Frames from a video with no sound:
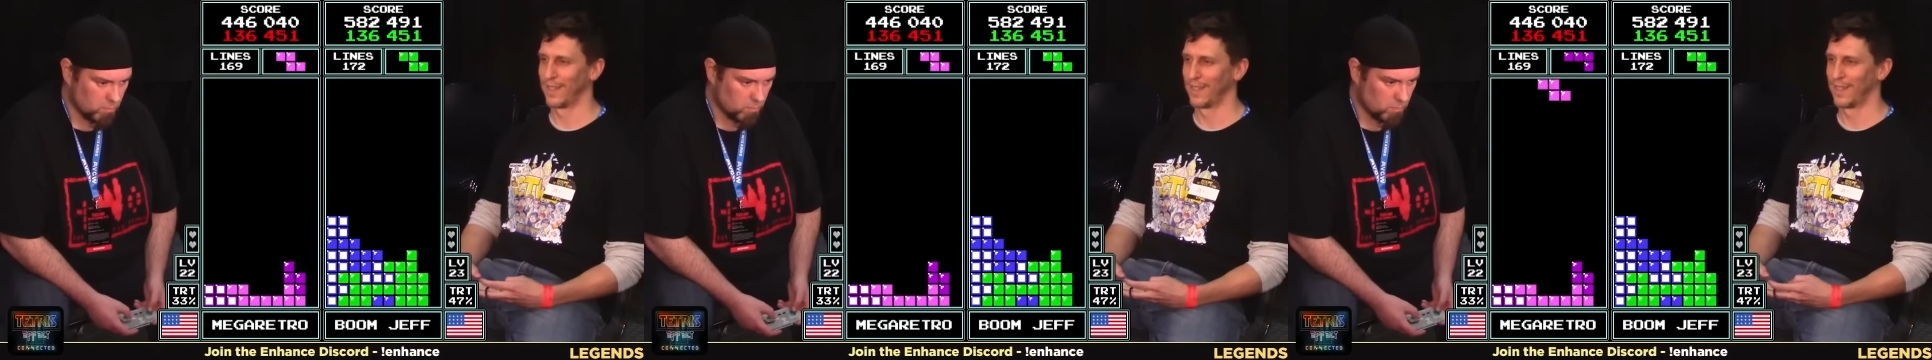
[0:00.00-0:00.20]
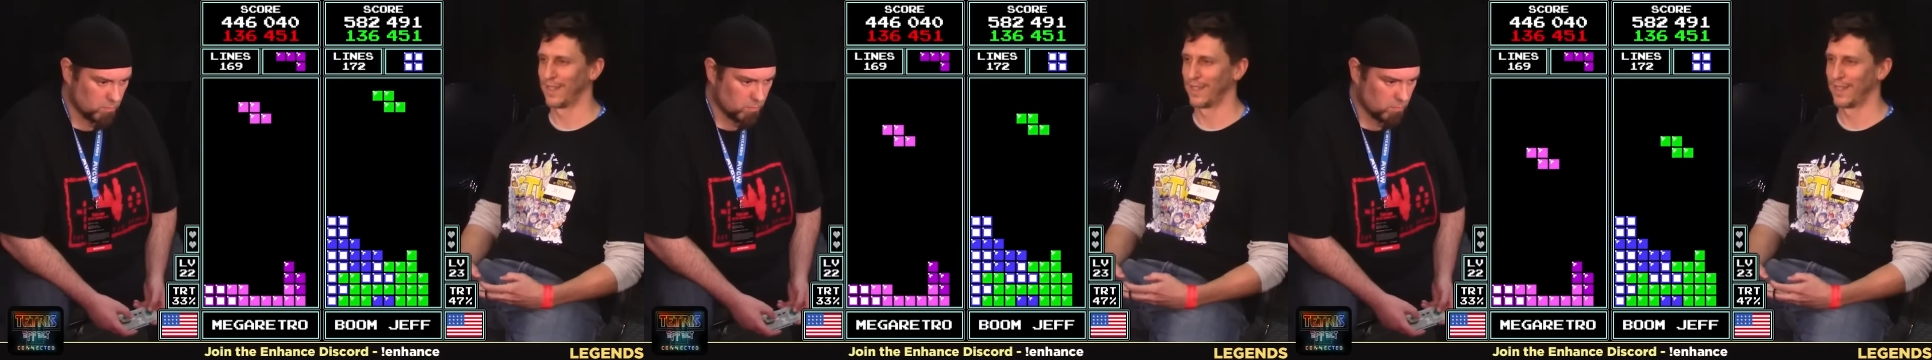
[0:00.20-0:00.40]

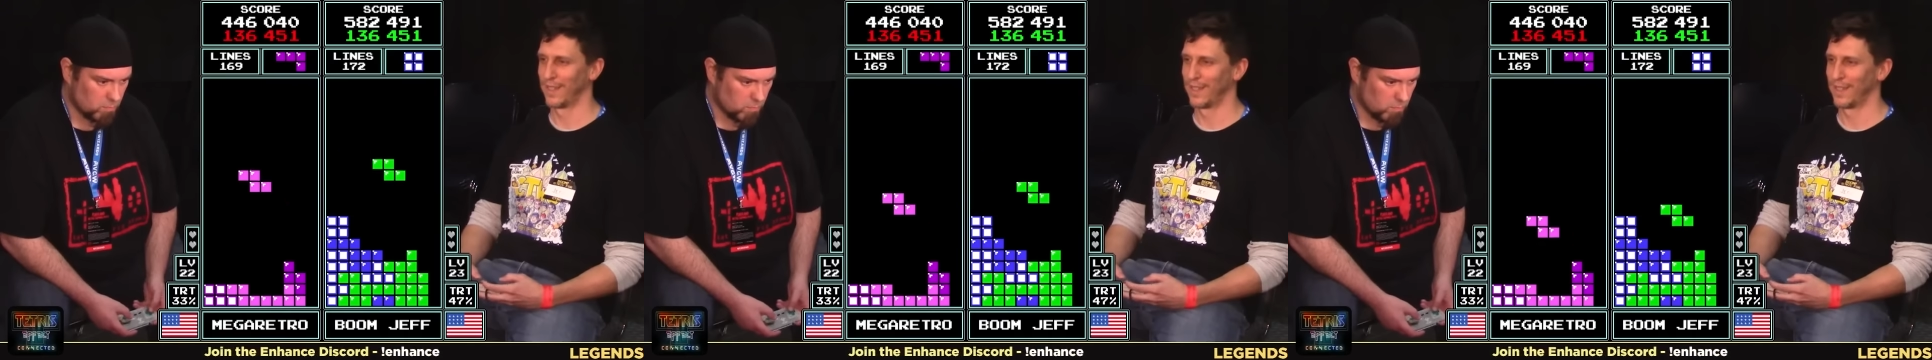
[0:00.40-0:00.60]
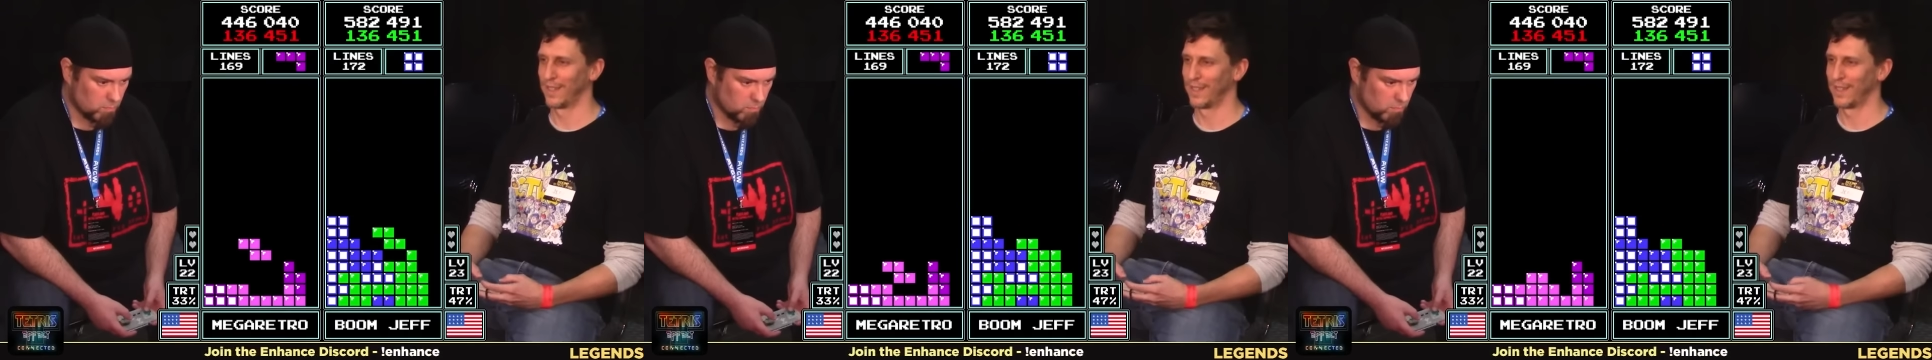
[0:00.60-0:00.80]

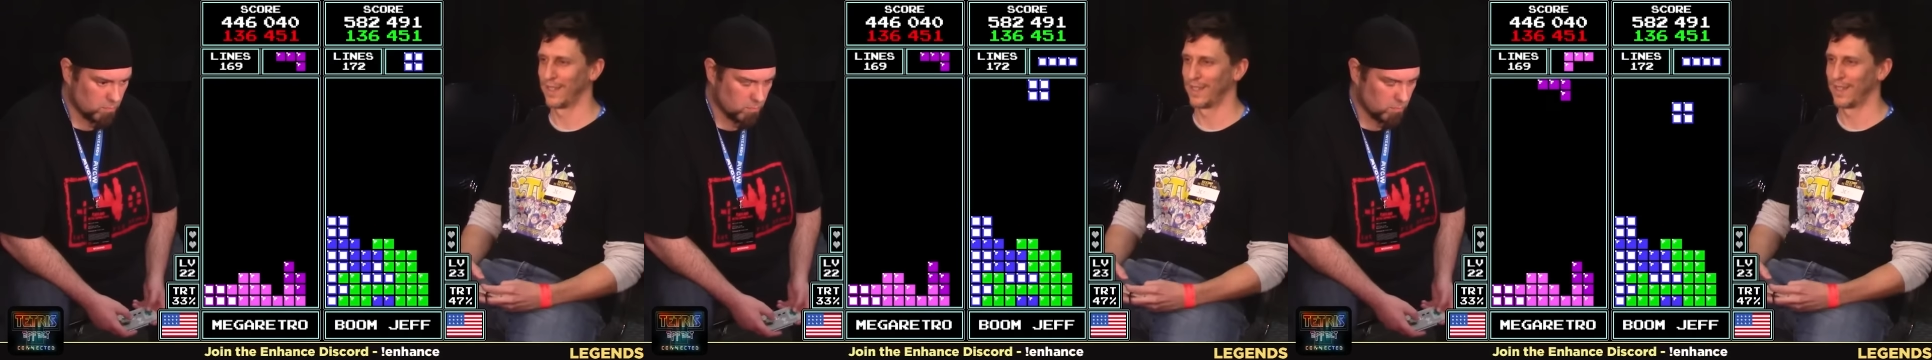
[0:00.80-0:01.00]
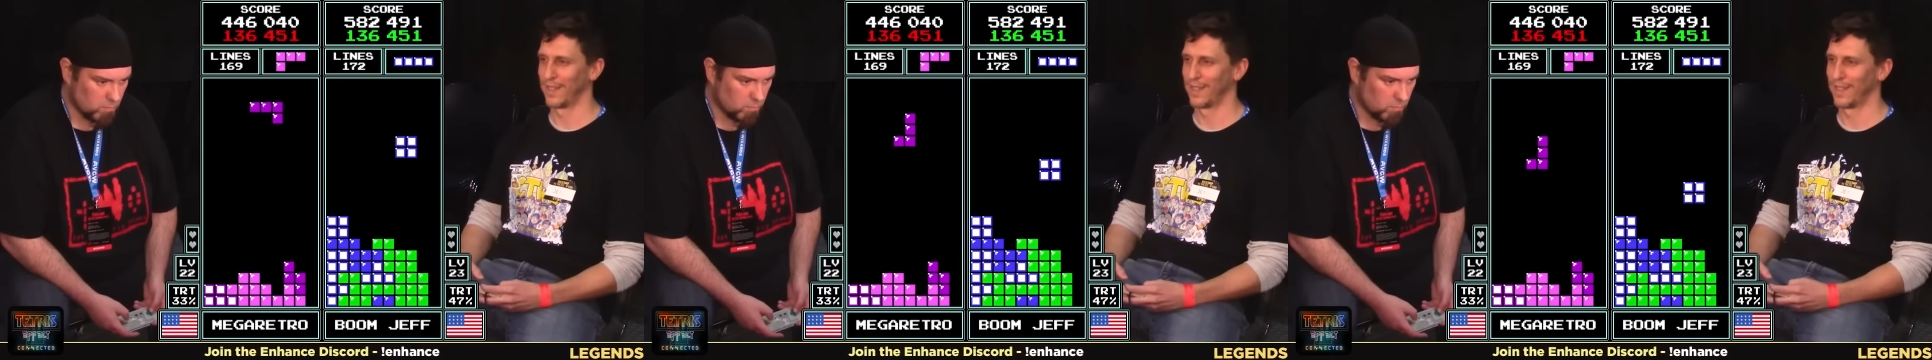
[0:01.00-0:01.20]

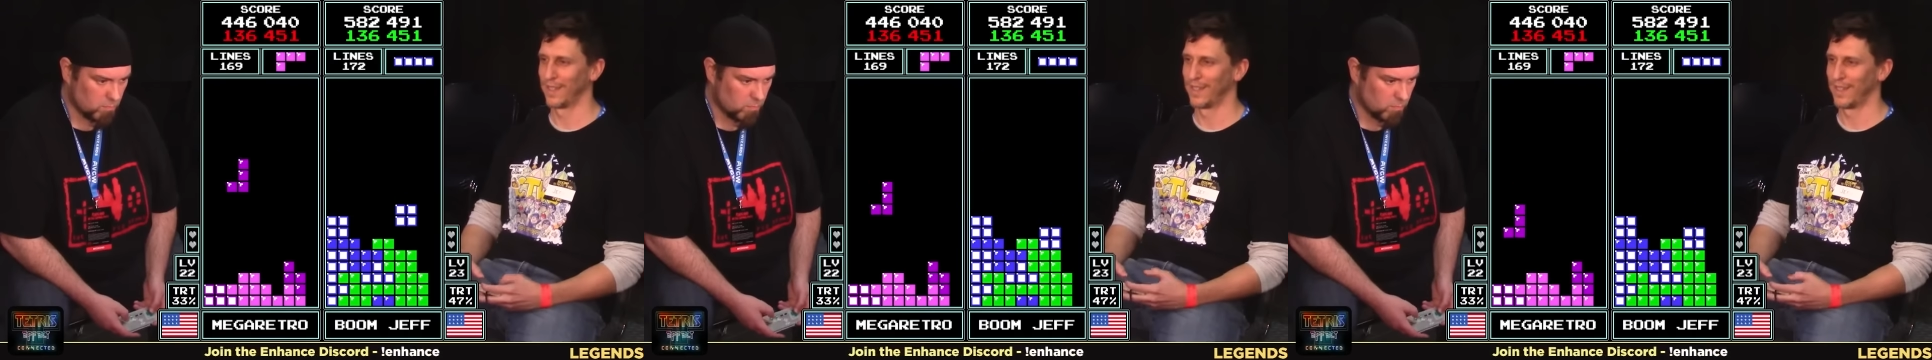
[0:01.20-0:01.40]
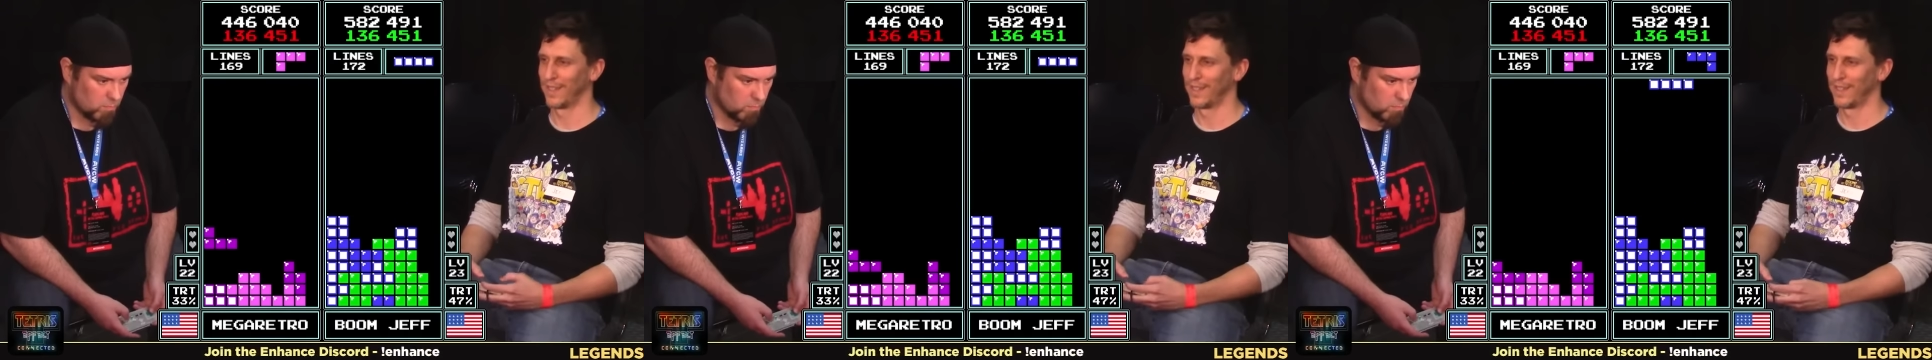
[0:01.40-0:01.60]

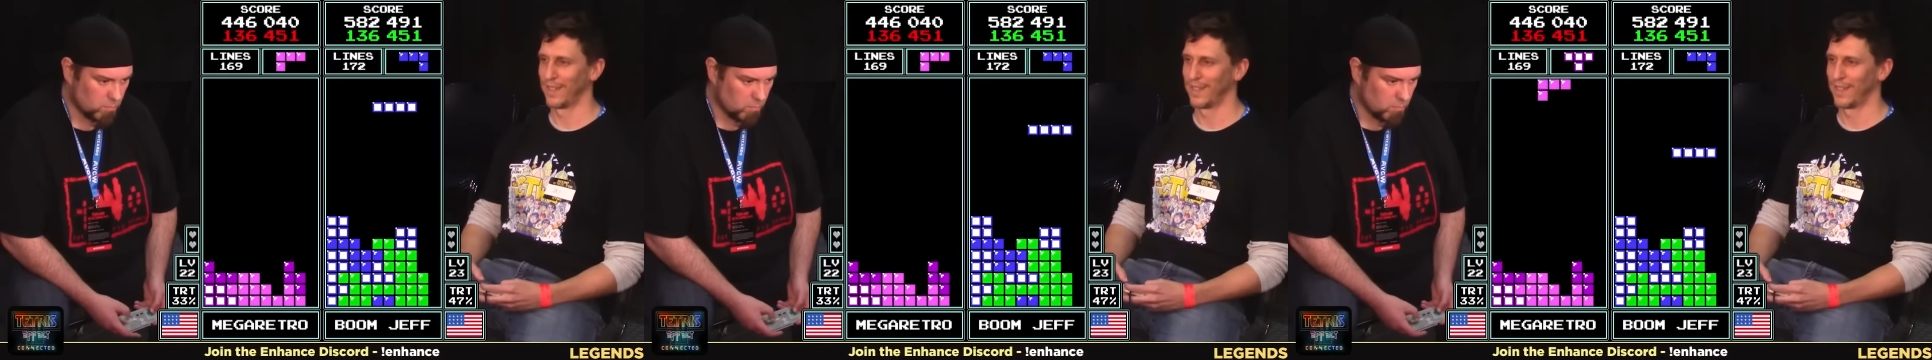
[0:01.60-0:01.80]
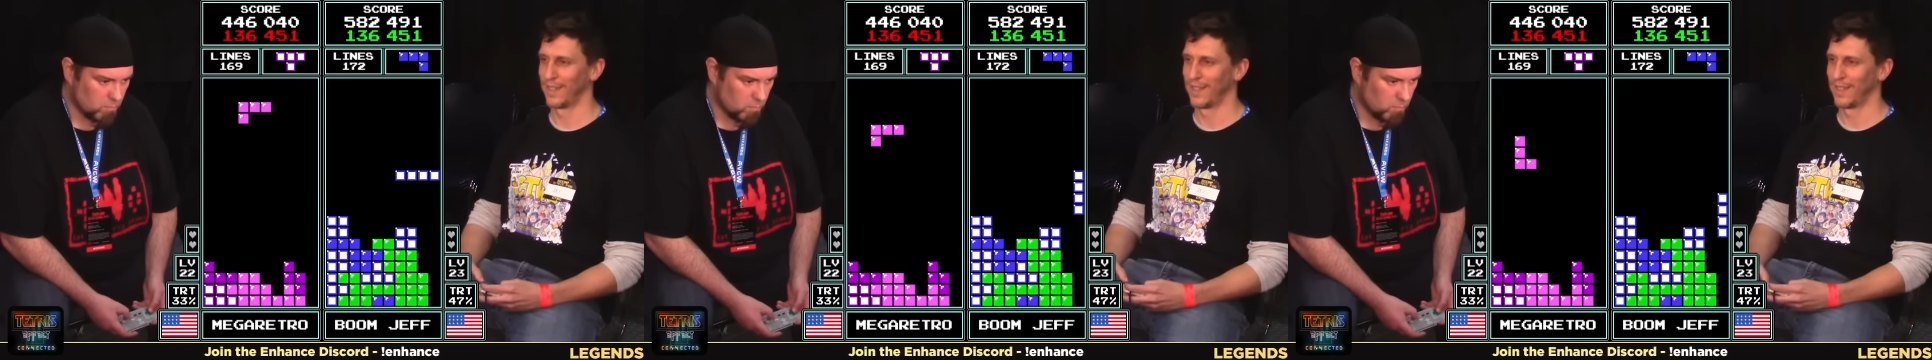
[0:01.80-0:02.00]
(silence)